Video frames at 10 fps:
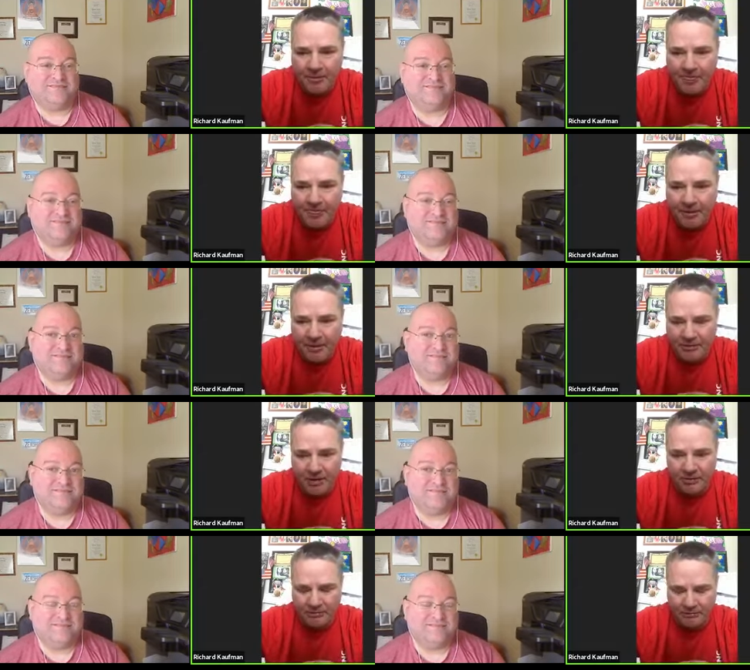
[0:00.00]
Speaker 1: He's got
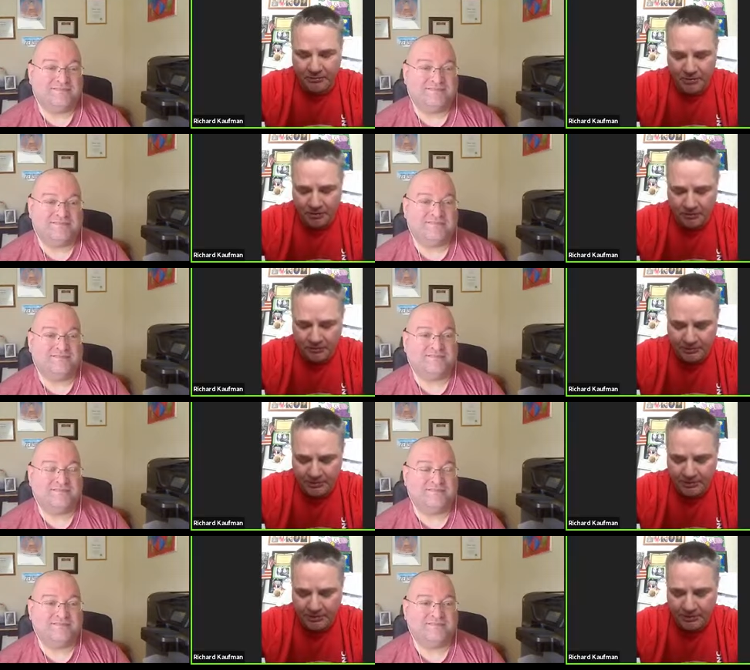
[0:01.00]
a uh,
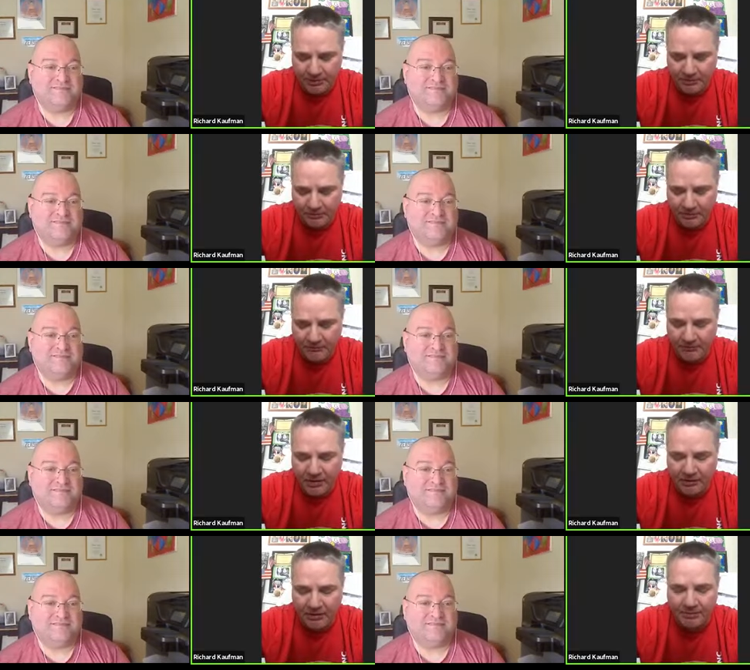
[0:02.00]
a
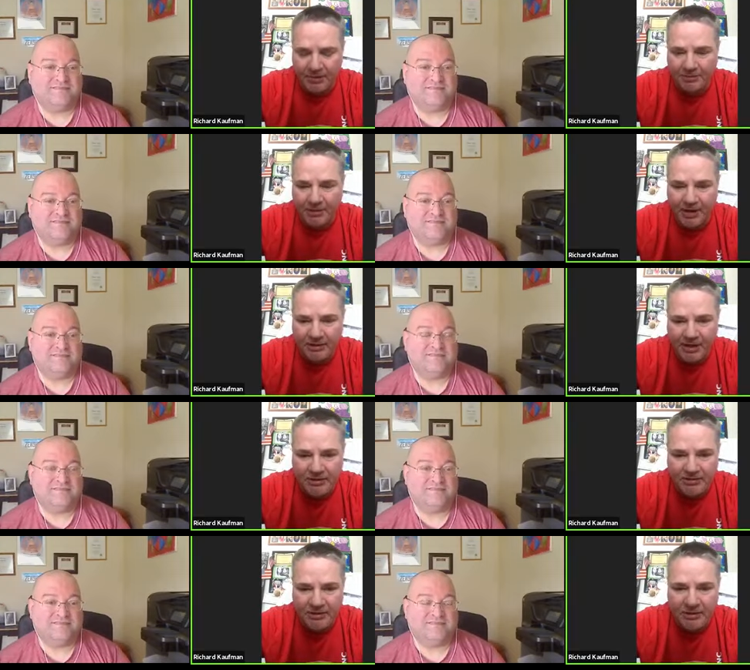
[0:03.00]
very big
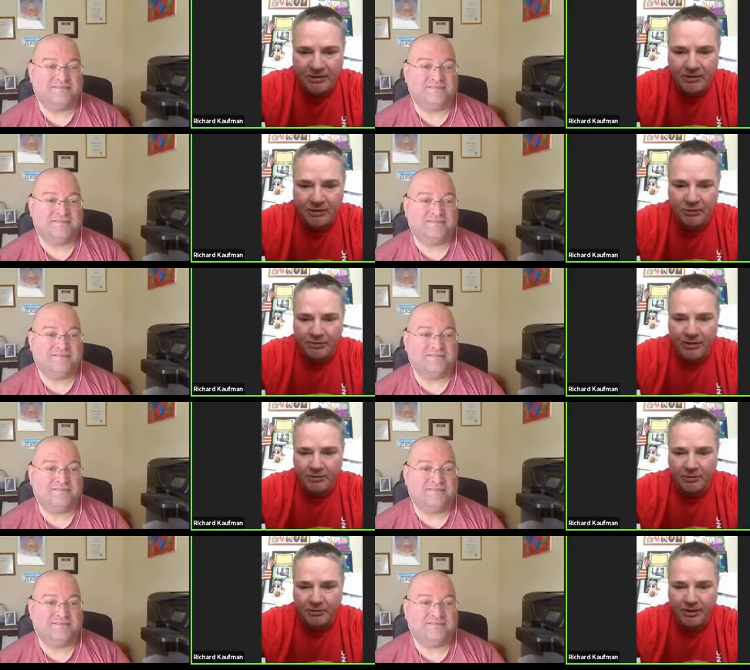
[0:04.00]
podcast, and he deals with
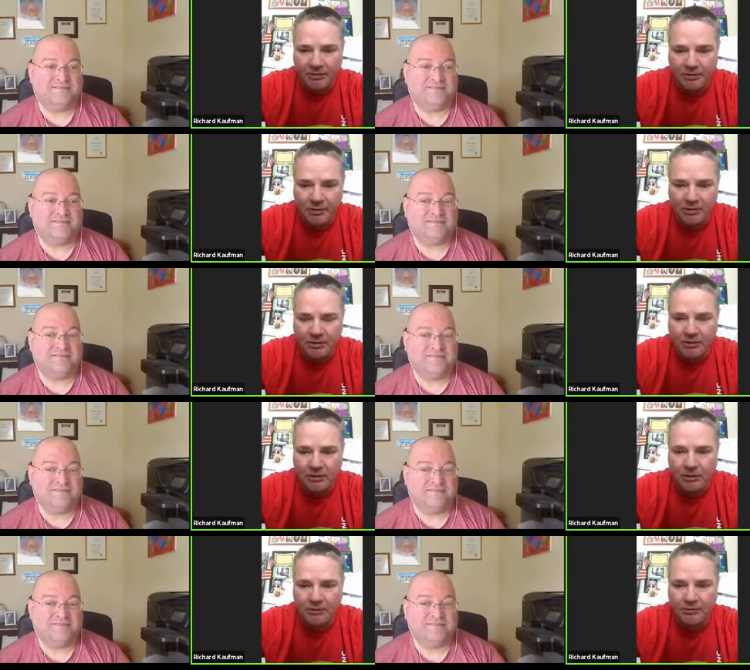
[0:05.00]
people that, you
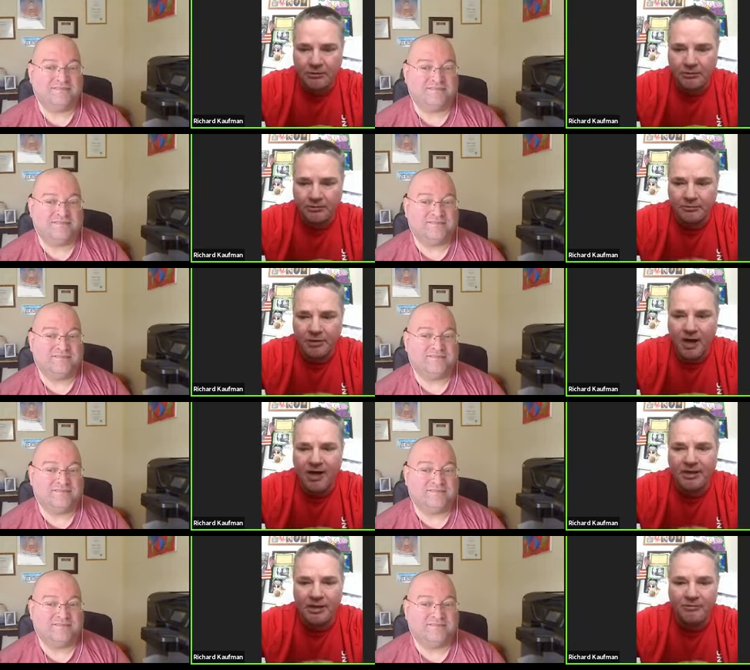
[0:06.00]
know, they're high
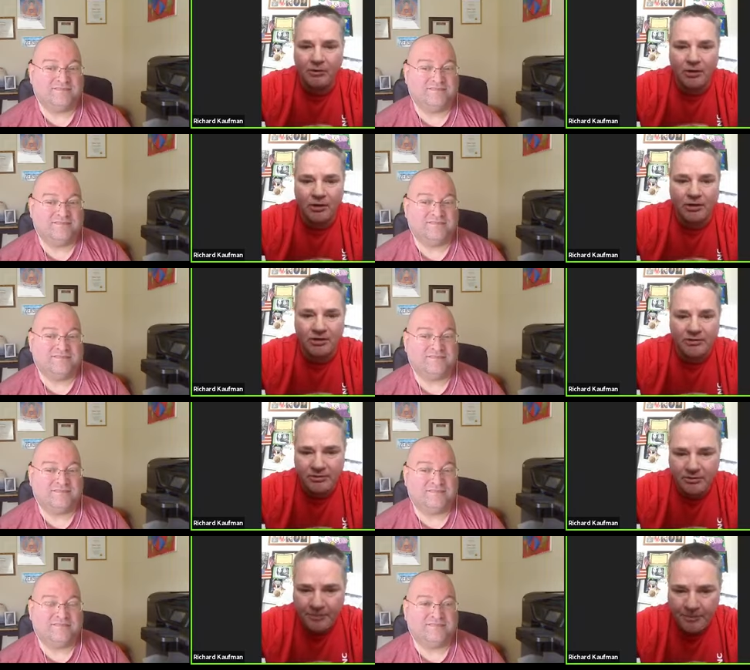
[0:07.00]
level earners.
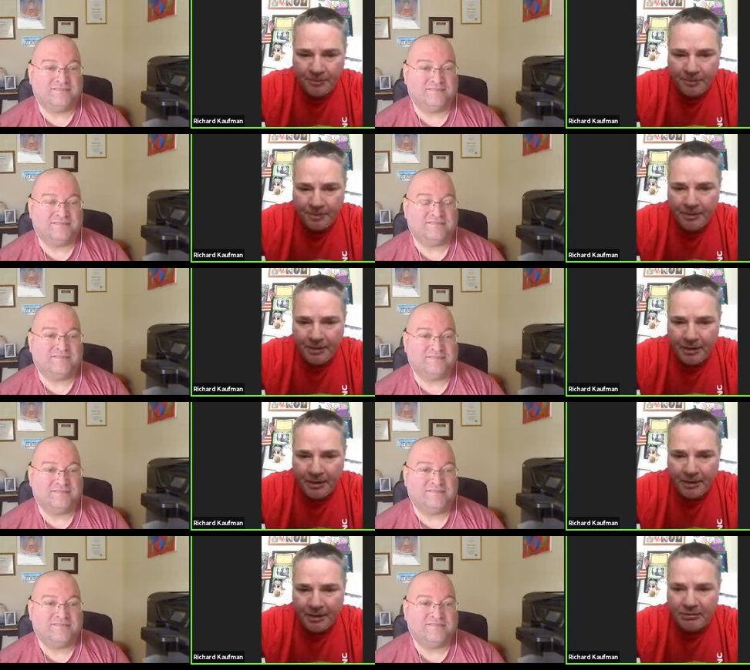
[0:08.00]

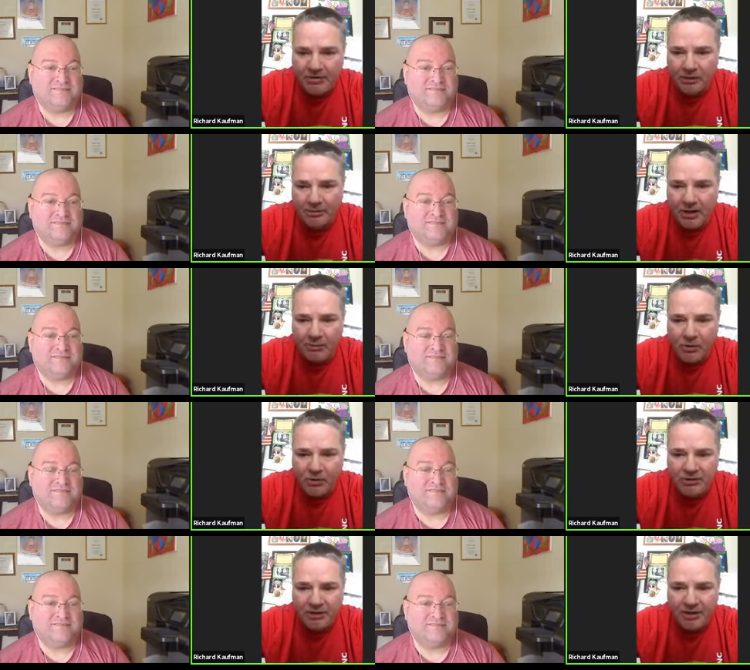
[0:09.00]
And he was telling me that
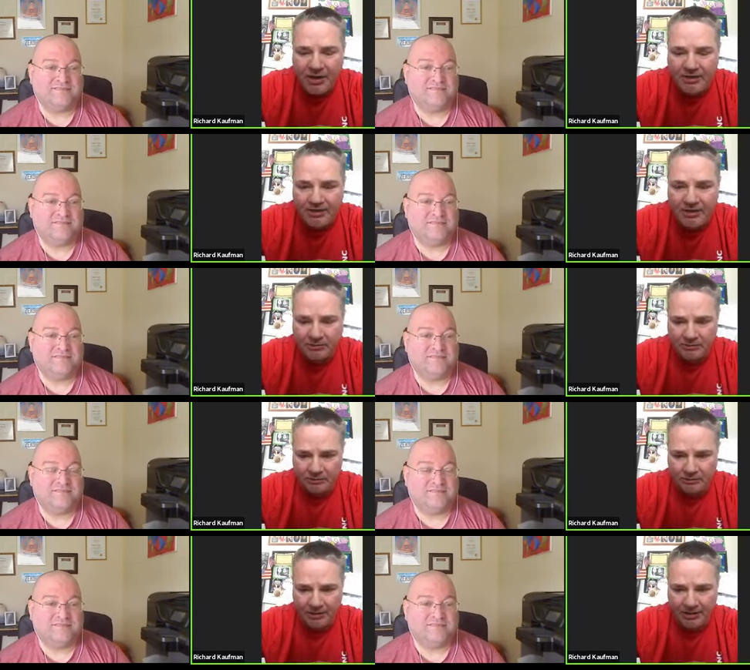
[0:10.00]
most of the guys that,
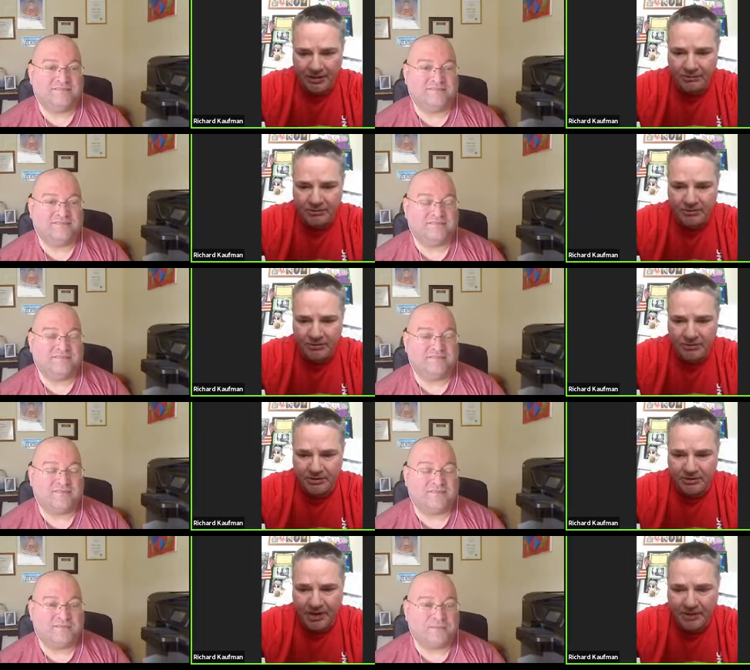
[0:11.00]
like, he was this
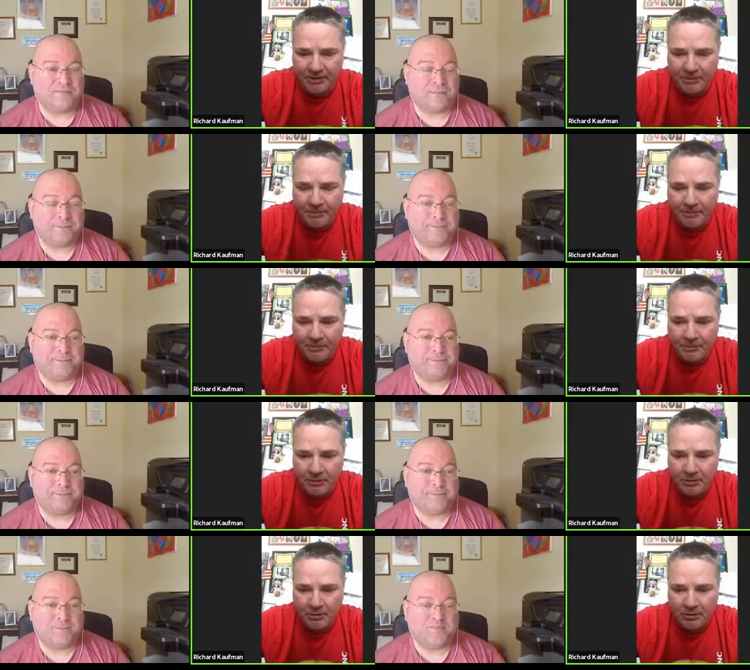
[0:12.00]
guy,
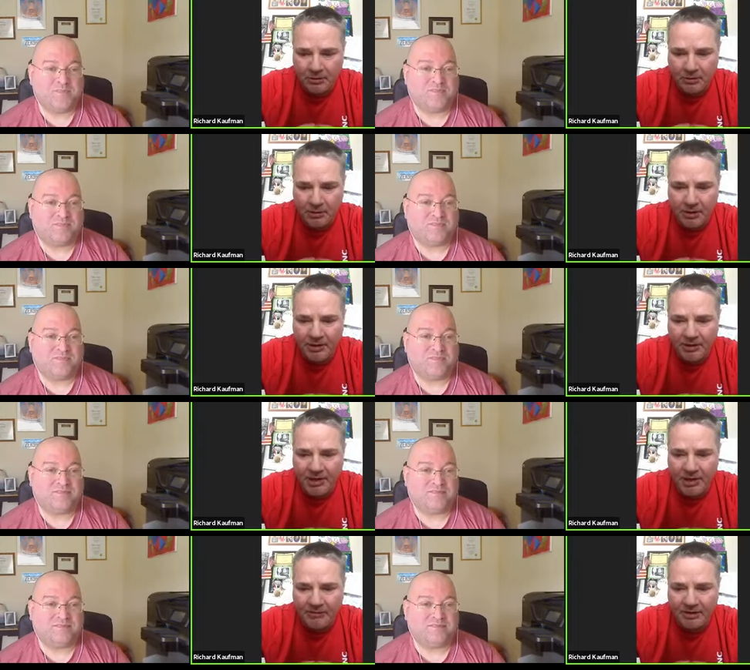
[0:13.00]
he didn't
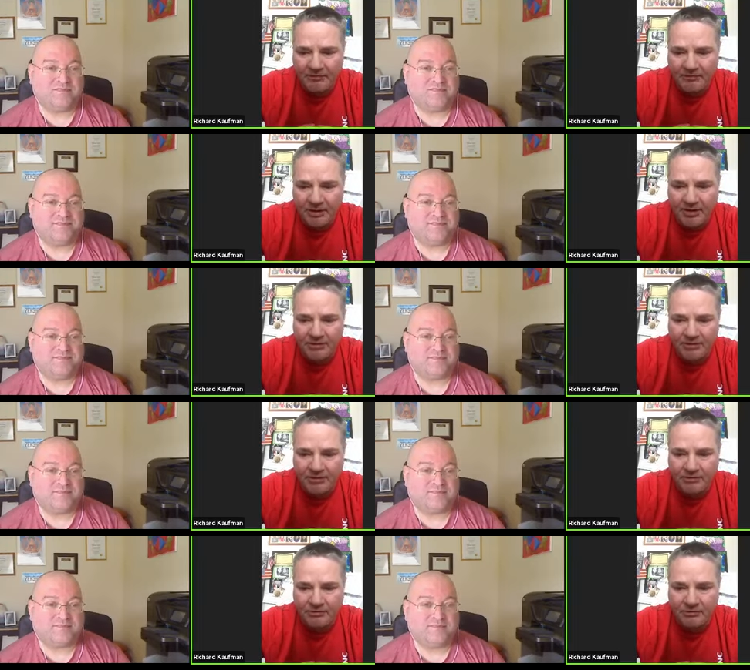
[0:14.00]
have any friends
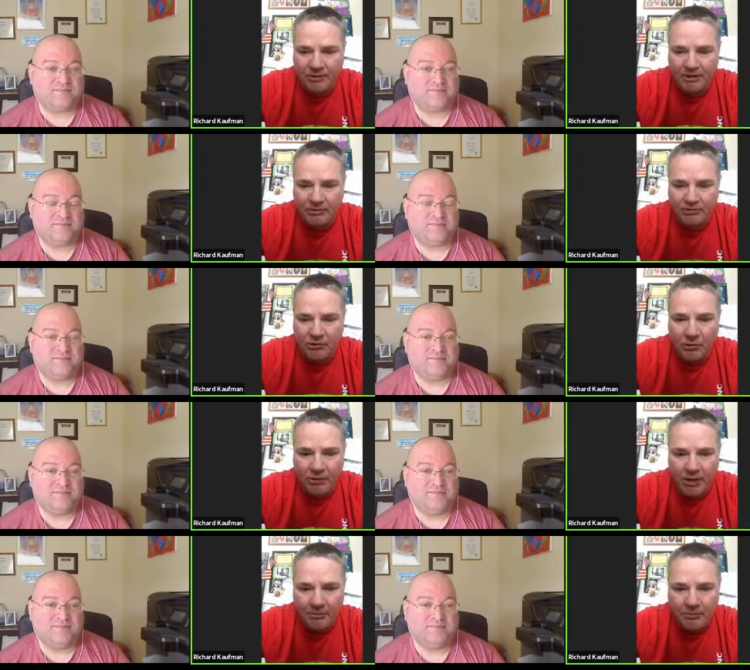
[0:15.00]
when he was growing up.